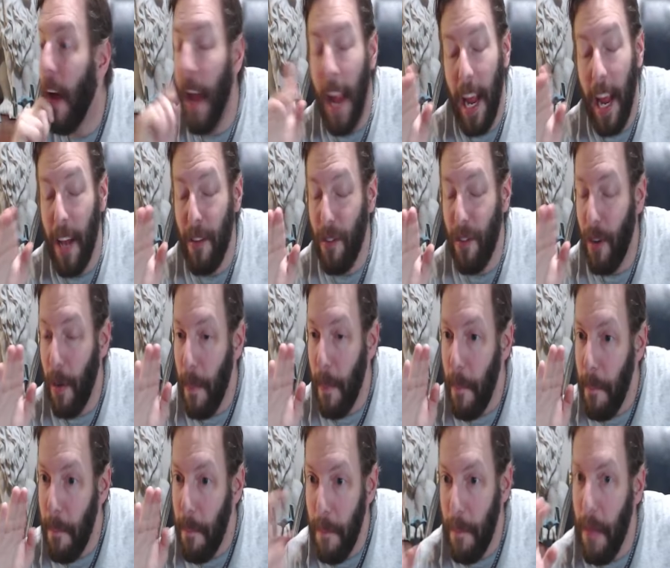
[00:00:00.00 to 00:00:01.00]
answer
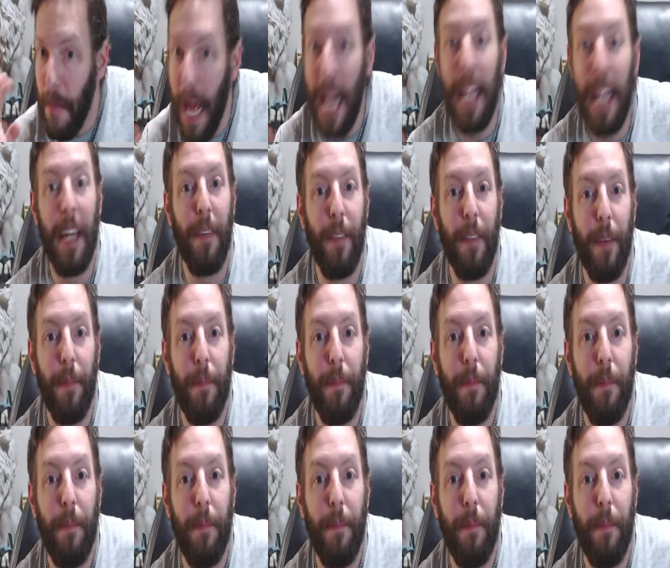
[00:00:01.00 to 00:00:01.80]
any of them.